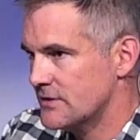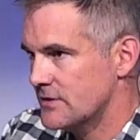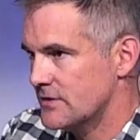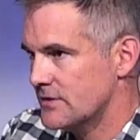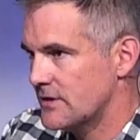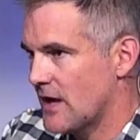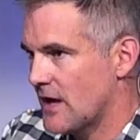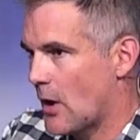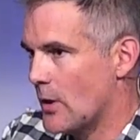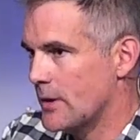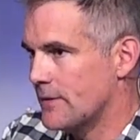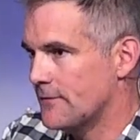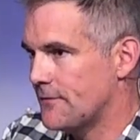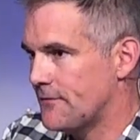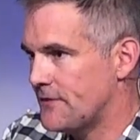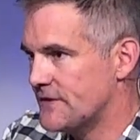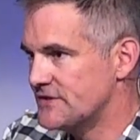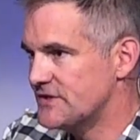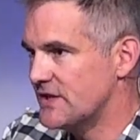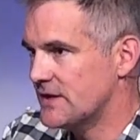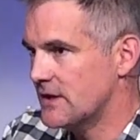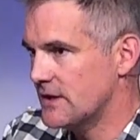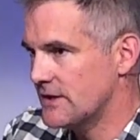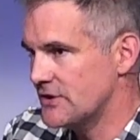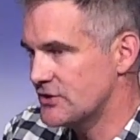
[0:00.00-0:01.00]
going
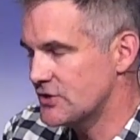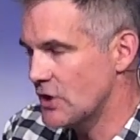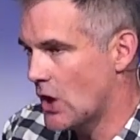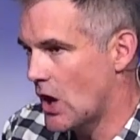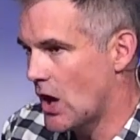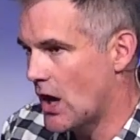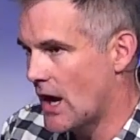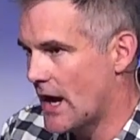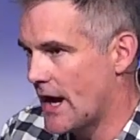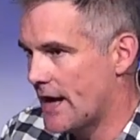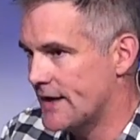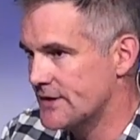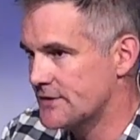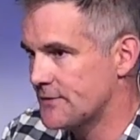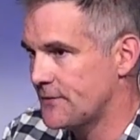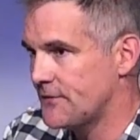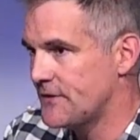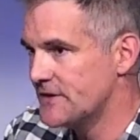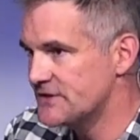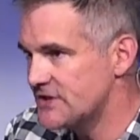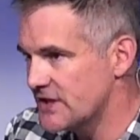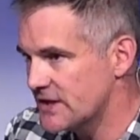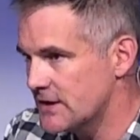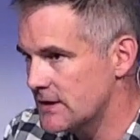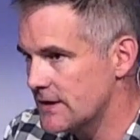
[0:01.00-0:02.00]
physically tired. It's
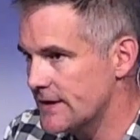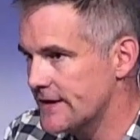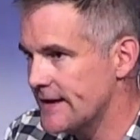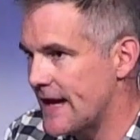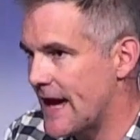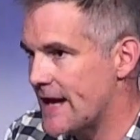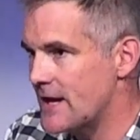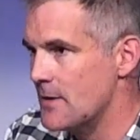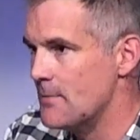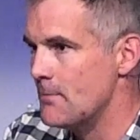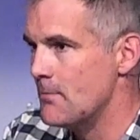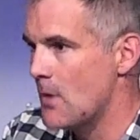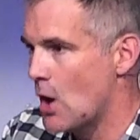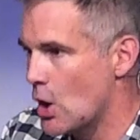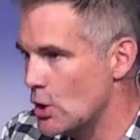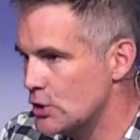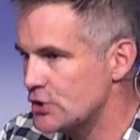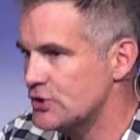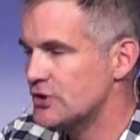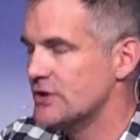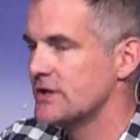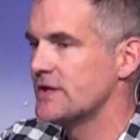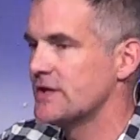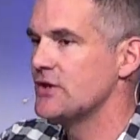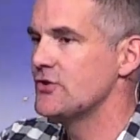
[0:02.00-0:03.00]
physically and
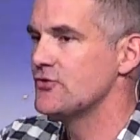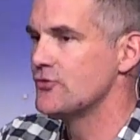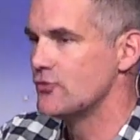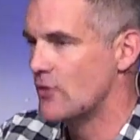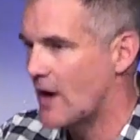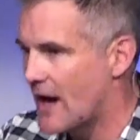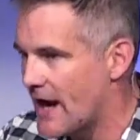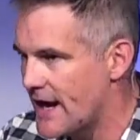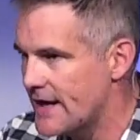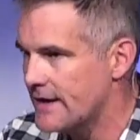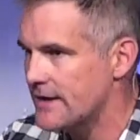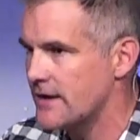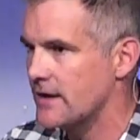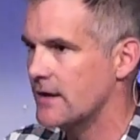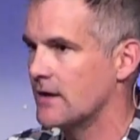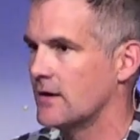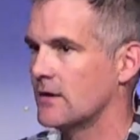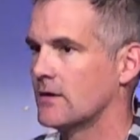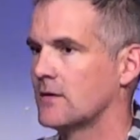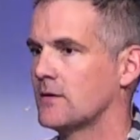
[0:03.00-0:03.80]
emotionally draining.